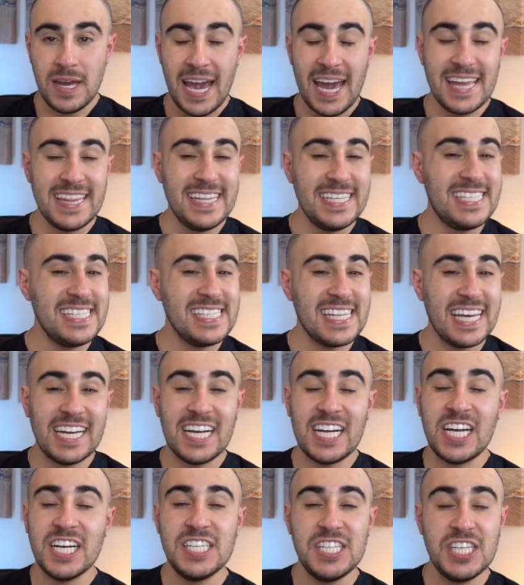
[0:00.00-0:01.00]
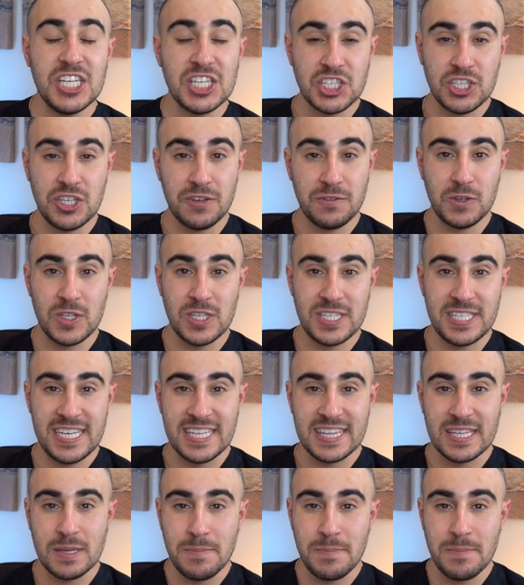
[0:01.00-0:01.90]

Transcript: And this is like a conditioner for the teeth.